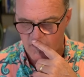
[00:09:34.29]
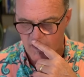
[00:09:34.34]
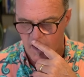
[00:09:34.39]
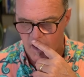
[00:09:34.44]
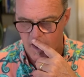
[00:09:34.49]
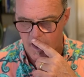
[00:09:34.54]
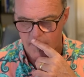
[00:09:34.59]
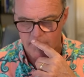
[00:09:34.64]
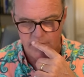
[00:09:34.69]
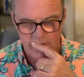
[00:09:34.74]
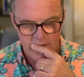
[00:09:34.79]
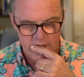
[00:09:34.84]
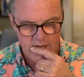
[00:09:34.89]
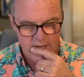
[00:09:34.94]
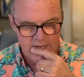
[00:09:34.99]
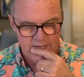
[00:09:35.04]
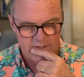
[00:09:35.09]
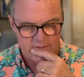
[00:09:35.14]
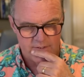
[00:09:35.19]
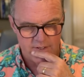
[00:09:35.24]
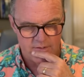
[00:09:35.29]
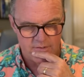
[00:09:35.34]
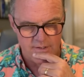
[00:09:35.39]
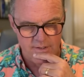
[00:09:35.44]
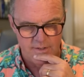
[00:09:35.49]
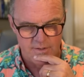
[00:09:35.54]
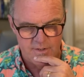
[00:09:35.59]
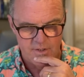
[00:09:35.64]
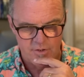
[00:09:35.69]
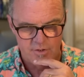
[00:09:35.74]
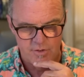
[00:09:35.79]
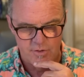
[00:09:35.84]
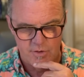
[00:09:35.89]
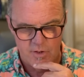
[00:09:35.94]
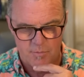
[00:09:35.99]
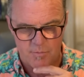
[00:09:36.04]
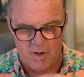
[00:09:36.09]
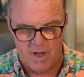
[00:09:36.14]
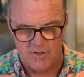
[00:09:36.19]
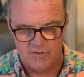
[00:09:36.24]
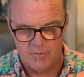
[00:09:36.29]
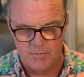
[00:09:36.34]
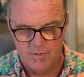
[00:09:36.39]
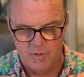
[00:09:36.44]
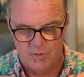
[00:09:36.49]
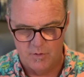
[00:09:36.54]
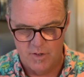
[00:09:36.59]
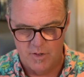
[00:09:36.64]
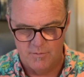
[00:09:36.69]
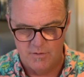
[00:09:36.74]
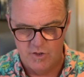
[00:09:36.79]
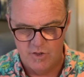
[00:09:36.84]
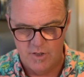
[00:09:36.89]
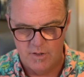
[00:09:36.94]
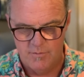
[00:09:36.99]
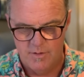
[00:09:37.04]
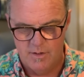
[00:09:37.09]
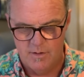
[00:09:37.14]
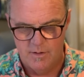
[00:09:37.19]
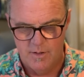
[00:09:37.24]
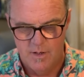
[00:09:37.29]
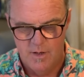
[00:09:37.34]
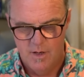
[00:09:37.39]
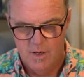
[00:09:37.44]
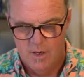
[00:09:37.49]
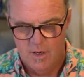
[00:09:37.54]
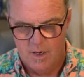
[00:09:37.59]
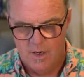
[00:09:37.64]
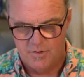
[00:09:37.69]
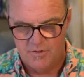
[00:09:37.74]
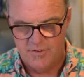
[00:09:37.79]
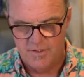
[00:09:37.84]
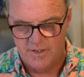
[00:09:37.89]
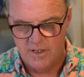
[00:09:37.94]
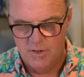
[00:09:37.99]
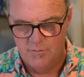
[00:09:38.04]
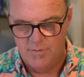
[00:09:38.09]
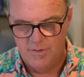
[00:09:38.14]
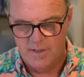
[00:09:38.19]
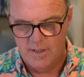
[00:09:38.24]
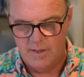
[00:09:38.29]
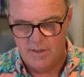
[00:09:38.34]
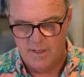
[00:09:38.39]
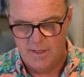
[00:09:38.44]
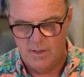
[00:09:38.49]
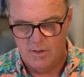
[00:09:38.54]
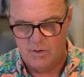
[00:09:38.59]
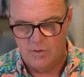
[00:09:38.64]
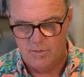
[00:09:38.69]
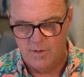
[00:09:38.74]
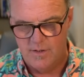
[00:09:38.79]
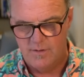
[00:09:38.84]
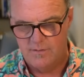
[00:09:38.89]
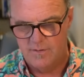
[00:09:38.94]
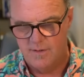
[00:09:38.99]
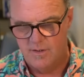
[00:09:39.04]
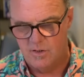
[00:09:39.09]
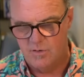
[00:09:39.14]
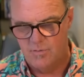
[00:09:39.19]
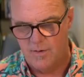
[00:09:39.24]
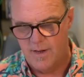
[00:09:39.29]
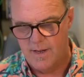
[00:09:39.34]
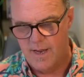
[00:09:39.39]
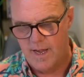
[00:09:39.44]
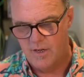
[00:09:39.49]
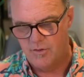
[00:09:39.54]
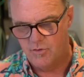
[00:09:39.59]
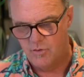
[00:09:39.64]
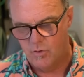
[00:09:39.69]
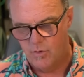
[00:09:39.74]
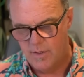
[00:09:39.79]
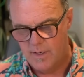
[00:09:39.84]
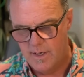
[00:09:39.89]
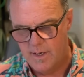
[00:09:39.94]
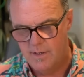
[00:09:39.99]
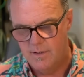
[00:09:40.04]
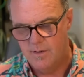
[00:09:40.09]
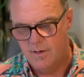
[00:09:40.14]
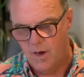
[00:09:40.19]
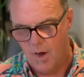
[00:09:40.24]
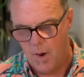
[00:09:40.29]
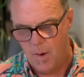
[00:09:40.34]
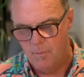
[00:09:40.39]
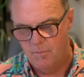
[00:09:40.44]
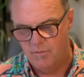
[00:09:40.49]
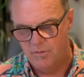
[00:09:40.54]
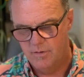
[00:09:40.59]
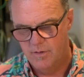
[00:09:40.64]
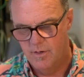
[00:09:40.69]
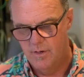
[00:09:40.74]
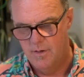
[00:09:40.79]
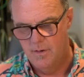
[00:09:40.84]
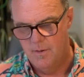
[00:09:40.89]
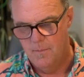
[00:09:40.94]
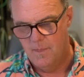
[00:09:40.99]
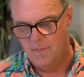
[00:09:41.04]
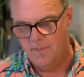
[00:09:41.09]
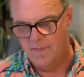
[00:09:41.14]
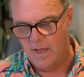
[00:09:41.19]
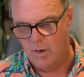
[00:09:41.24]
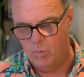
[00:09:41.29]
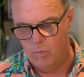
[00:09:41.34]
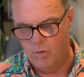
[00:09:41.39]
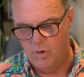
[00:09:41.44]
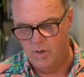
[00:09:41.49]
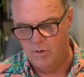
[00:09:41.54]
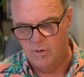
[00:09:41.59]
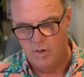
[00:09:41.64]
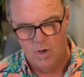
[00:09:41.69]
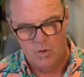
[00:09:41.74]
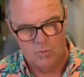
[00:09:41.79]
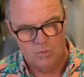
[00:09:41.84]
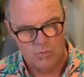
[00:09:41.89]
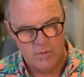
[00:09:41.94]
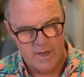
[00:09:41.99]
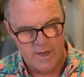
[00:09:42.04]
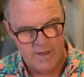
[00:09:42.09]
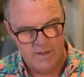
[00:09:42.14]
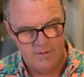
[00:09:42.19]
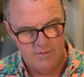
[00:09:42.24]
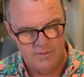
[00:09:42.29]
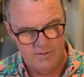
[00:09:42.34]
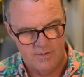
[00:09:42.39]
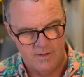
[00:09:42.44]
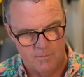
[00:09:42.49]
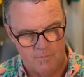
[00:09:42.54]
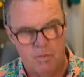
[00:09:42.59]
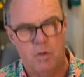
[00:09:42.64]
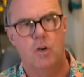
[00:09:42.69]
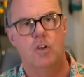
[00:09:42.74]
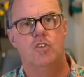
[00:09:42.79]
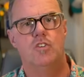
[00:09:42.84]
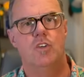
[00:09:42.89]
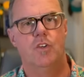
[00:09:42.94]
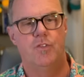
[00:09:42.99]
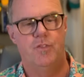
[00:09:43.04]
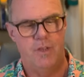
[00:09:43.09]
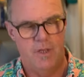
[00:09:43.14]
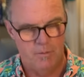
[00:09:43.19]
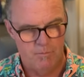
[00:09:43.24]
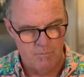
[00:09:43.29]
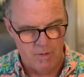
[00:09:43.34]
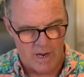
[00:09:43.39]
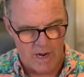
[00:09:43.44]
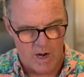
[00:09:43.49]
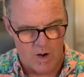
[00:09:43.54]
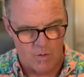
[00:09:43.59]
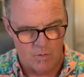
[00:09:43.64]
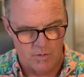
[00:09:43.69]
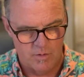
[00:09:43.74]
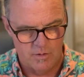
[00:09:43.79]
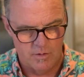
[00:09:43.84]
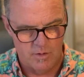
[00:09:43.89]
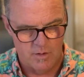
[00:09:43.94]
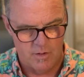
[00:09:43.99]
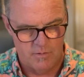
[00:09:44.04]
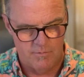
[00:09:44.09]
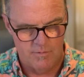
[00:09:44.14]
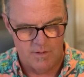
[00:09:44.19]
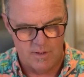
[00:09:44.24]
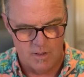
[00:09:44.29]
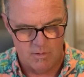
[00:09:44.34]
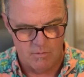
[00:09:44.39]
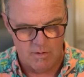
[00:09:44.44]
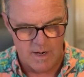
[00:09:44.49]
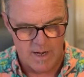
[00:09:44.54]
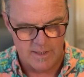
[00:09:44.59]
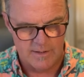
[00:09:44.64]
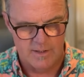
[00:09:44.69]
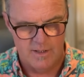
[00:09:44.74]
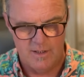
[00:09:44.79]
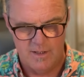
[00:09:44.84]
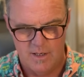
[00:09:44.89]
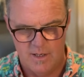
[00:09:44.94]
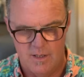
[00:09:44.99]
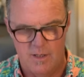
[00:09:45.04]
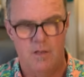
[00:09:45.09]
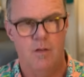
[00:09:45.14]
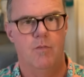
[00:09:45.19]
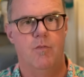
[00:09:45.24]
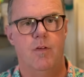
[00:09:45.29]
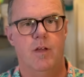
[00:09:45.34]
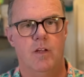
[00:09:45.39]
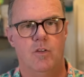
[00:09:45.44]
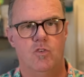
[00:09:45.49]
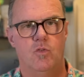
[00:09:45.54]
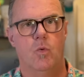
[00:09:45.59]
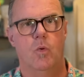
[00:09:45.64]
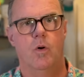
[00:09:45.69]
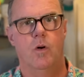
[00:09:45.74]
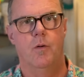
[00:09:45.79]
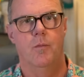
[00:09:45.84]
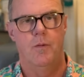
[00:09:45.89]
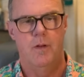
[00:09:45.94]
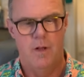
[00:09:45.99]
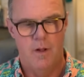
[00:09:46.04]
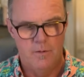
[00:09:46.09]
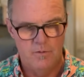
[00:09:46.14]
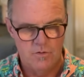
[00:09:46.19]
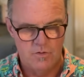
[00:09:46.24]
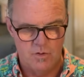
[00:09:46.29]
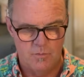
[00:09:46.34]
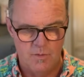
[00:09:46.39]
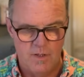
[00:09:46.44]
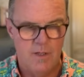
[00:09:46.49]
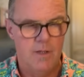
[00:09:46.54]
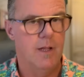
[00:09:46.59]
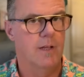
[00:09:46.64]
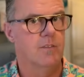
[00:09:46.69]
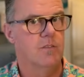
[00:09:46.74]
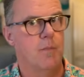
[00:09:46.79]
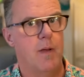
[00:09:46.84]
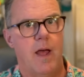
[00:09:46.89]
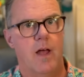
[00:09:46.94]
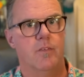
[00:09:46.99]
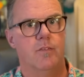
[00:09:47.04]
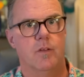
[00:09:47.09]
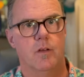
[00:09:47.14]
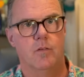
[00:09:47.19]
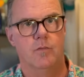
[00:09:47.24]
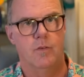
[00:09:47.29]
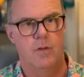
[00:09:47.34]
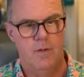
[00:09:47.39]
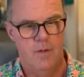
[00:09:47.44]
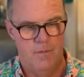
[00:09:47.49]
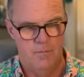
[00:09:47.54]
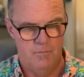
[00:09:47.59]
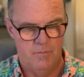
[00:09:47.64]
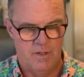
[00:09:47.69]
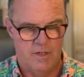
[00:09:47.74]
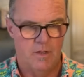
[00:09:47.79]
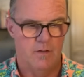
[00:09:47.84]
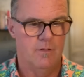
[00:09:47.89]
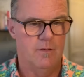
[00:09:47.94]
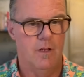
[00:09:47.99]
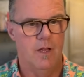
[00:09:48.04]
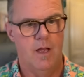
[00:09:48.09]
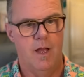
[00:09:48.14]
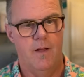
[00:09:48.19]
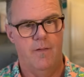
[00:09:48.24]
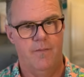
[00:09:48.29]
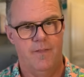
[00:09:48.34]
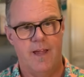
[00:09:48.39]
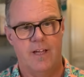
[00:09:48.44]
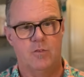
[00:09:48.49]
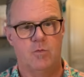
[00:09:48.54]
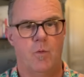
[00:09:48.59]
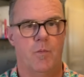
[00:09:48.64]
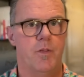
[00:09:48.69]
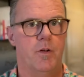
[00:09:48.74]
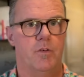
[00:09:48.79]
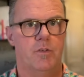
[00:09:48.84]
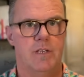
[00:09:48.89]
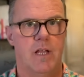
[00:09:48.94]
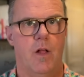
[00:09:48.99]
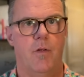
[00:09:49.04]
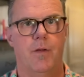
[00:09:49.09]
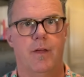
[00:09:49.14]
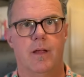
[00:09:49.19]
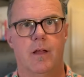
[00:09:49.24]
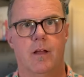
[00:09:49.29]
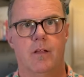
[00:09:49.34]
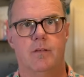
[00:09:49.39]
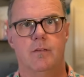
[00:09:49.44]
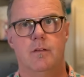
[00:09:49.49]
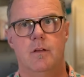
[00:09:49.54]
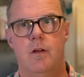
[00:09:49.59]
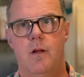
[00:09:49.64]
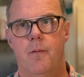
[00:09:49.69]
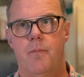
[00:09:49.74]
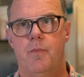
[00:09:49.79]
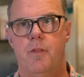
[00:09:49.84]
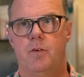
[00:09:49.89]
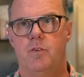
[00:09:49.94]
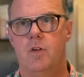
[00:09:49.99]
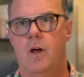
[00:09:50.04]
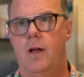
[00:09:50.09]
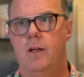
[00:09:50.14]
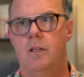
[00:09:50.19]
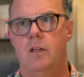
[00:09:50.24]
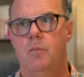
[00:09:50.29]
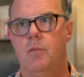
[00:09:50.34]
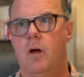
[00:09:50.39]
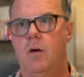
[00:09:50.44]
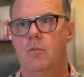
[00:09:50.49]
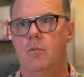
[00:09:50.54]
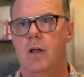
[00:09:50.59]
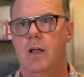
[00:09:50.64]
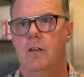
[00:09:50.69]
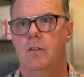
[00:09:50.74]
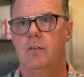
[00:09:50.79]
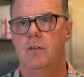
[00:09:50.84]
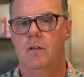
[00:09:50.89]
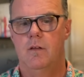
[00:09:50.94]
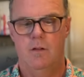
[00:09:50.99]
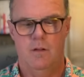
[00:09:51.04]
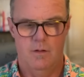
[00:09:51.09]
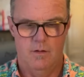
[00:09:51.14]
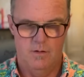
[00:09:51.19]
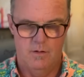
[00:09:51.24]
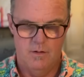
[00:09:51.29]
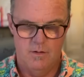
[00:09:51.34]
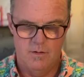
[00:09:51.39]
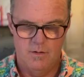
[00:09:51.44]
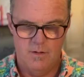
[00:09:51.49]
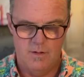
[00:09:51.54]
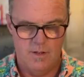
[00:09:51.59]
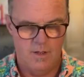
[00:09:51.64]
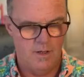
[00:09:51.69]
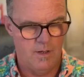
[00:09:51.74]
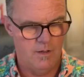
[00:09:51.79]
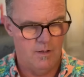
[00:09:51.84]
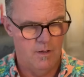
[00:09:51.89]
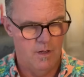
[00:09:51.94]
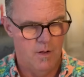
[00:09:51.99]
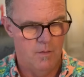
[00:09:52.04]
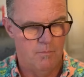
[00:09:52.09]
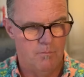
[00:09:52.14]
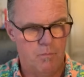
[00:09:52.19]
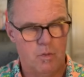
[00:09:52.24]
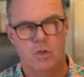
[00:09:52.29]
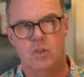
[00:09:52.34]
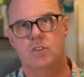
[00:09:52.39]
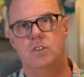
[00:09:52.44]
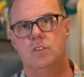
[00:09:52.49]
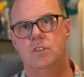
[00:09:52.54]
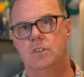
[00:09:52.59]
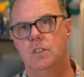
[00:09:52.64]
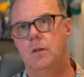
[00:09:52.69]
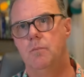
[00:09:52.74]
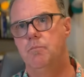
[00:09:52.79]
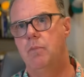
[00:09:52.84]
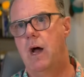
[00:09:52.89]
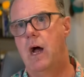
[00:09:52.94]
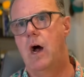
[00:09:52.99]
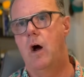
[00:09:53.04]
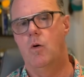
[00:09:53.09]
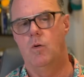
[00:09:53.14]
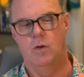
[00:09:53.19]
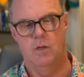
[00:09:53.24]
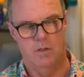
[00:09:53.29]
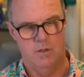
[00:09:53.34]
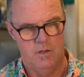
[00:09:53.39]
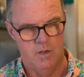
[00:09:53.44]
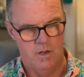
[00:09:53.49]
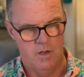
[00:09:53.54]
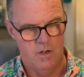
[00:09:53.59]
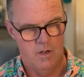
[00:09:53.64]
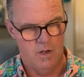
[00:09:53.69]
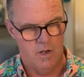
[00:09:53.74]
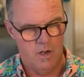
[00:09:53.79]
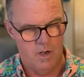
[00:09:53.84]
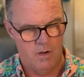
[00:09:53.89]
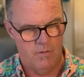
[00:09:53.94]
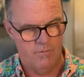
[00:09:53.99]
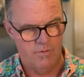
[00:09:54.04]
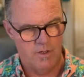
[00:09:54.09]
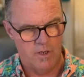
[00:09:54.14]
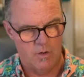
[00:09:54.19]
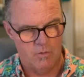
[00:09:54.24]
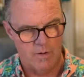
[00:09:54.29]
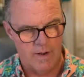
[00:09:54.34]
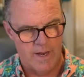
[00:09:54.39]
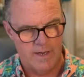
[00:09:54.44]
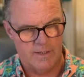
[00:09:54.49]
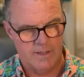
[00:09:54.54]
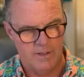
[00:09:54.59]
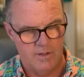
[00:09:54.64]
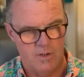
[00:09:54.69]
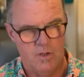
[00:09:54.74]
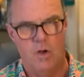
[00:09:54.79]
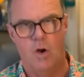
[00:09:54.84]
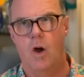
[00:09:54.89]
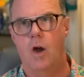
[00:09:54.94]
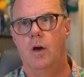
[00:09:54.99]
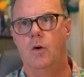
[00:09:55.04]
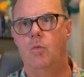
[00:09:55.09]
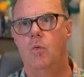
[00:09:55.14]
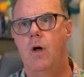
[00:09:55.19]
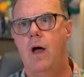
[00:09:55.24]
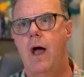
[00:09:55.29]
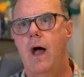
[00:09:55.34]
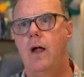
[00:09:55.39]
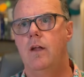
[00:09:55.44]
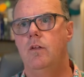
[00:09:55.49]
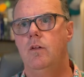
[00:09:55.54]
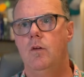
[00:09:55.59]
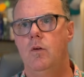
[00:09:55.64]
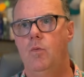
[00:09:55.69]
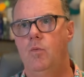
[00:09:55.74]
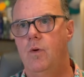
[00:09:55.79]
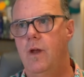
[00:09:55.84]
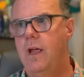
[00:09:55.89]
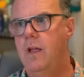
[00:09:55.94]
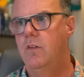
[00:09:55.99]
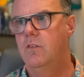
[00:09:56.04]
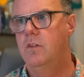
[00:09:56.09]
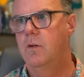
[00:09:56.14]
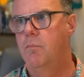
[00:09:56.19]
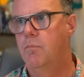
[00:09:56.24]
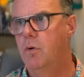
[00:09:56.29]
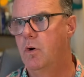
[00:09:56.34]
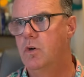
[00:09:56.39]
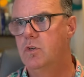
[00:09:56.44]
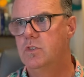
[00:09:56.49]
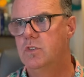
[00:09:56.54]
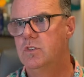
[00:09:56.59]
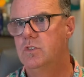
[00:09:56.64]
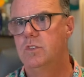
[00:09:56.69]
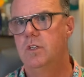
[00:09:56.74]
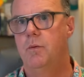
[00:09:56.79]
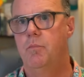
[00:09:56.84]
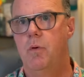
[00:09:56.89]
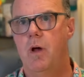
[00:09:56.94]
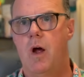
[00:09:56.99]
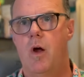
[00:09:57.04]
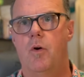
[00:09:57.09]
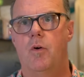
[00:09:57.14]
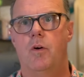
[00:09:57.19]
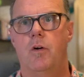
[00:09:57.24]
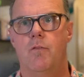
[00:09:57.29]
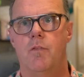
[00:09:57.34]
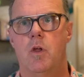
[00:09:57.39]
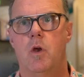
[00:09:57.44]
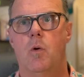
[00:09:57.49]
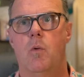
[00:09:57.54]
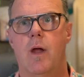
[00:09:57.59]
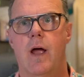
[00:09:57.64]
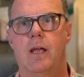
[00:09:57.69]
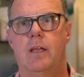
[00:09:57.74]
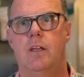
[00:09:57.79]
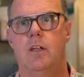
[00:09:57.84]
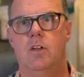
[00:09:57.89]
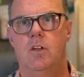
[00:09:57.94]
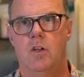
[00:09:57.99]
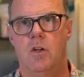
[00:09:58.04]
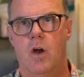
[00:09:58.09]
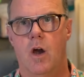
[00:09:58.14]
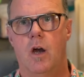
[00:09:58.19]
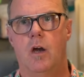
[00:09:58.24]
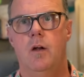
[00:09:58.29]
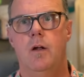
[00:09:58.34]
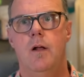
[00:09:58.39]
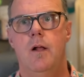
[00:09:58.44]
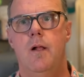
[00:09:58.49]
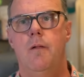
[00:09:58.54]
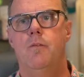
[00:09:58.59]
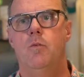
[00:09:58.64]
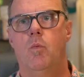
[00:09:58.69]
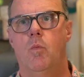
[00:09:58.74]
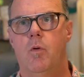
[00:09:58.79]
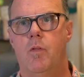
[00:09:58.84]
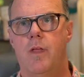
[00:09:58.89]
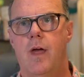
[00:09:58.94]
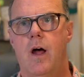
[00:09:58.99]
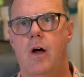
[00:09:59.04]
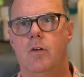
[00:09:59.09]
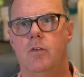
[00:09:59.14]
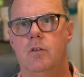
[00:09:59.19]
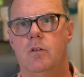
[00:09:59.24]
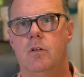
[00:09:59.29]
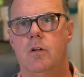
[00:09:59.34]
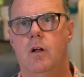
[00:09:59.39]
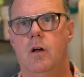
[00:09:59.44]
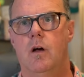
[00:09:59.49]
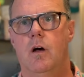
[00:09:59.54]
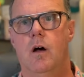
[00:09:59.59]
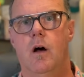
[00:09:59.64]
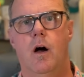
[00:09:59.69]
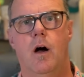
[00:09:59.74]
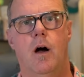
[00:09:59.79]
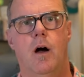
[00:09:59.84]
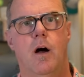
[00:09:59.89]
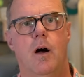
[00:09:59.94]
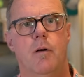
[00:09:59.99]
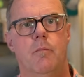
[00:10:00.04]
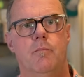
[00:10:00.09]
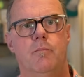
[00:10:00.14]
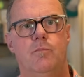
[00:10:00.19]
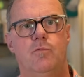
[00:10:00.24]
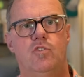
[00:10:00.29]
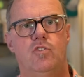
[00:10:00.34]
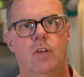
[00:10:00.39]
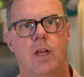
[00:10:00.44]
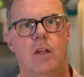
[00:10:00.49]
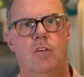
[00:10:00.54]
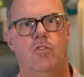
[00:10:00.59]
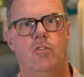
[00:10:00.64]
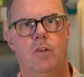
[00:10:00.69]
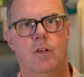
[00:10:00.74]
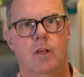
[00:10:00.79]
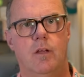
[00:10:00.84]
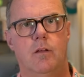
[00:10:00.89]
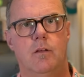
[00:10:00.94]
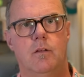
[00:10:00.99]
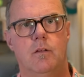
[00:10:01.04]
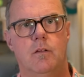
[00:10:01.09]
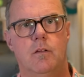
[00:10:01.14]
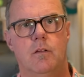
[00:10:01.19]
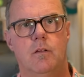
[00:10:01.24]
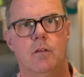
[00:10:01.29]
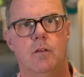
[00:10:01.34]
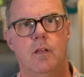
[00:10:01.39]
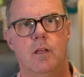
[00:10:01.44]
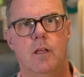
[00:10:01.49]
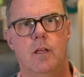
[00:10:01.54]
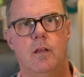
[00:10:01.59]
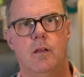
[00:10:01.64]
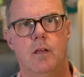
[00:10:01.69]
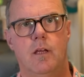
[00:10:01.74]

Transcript: Um, it says, in addition to the possibility of achieving a significant increase in its financial incomes that would raise the purchasing power of the Iraqi individual. To me, that's massive because that's what they're telling us. They're talking about raising the purchasing power of the Iraqi dinar. Well, how do you raise the purchasing power of the Iraqi dinar without um, changing the